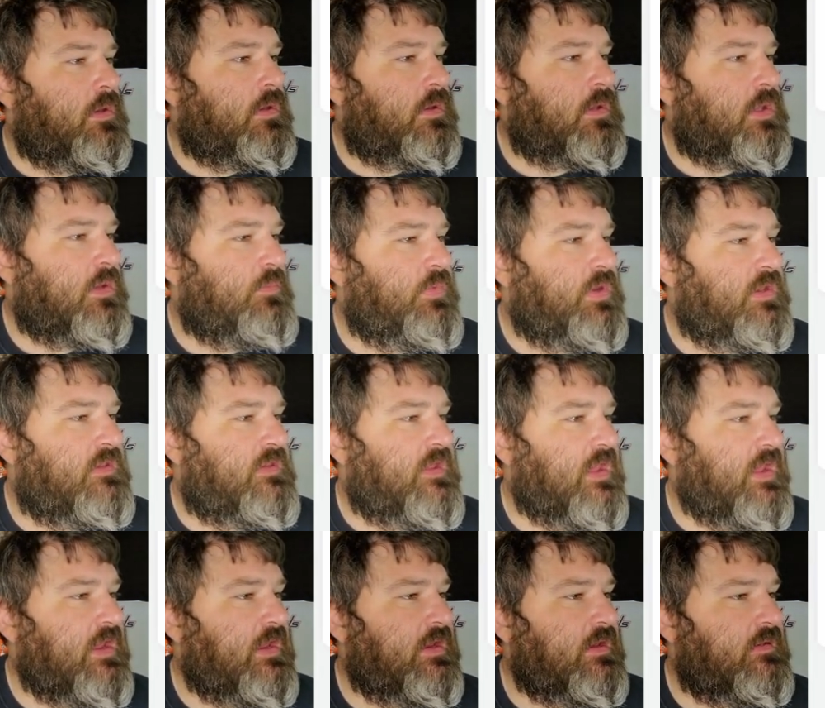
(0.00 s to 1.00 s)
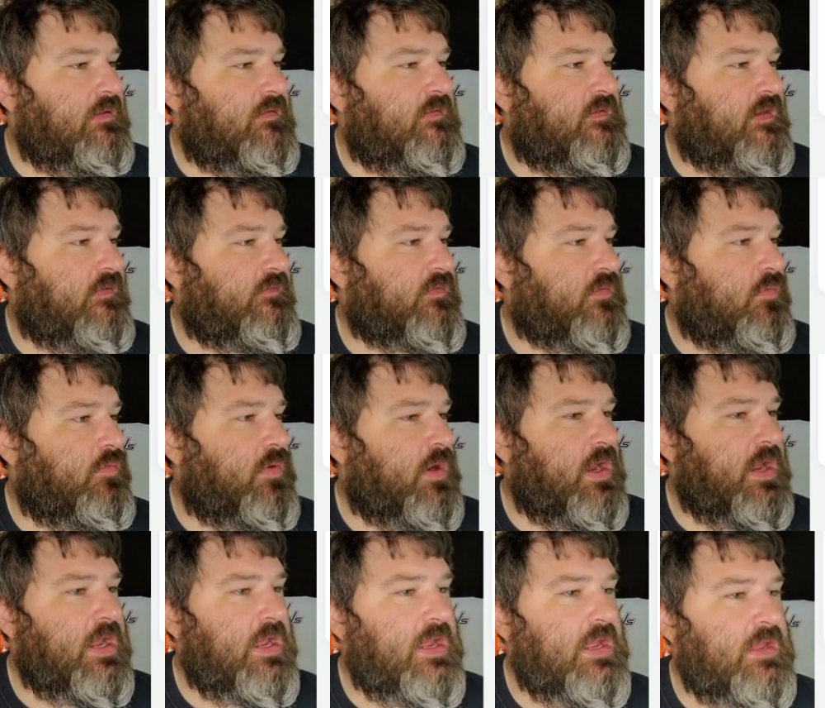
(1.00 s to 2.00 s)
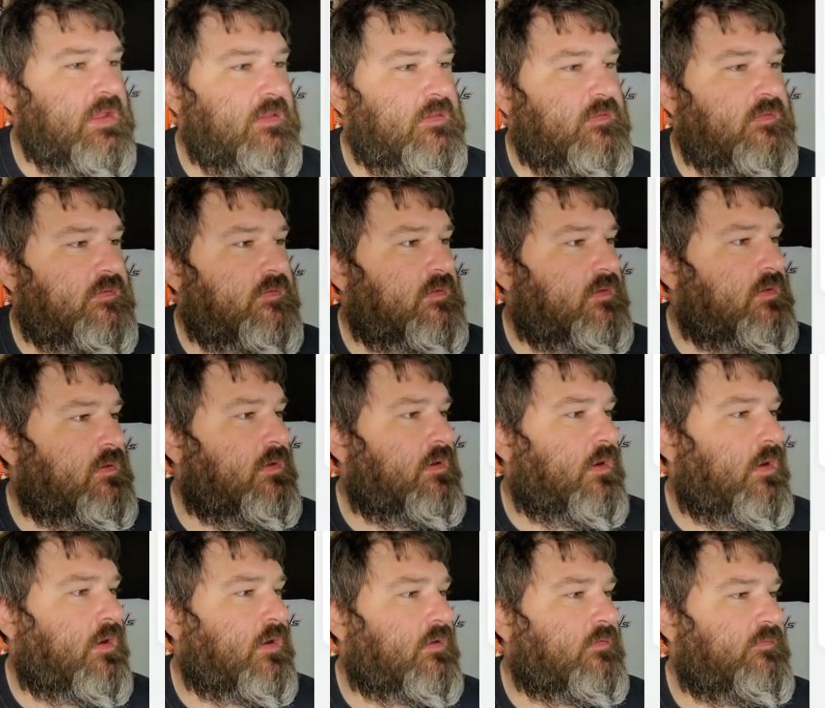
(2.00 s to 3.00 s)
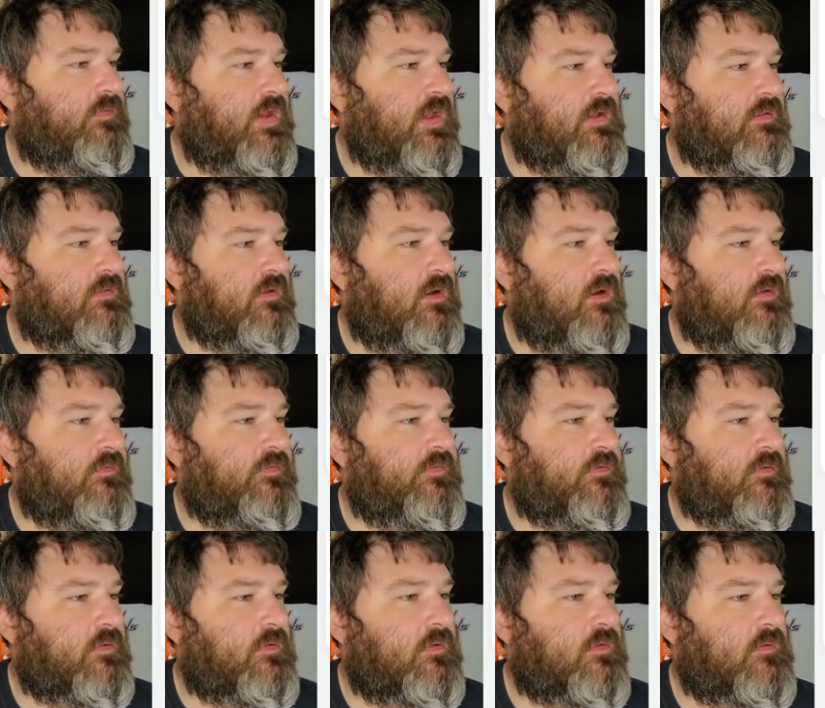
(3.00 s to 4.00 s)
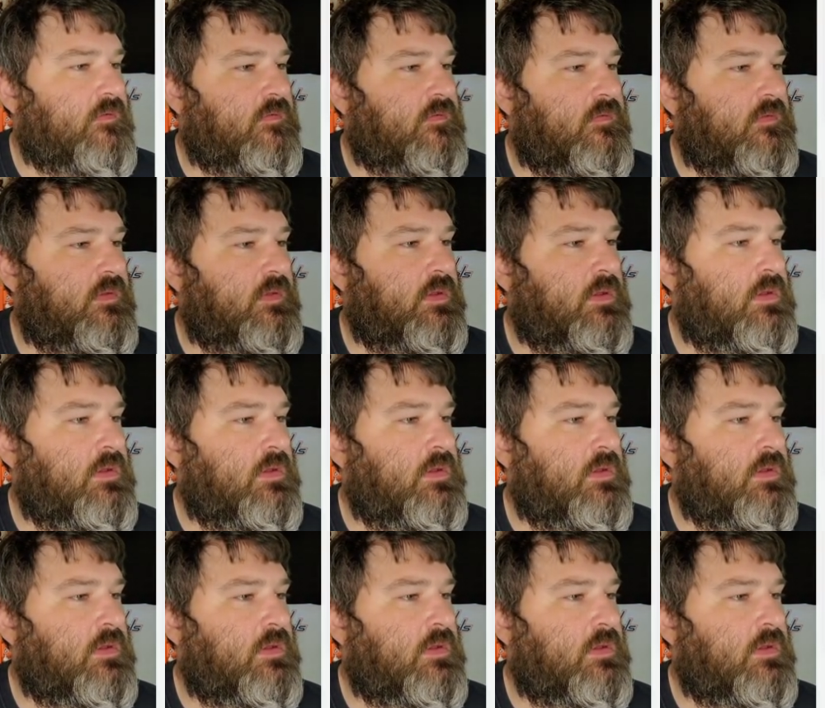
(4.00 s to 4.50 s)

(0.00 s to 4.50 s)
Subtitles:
It can be attained several ways. Artifacts, officers.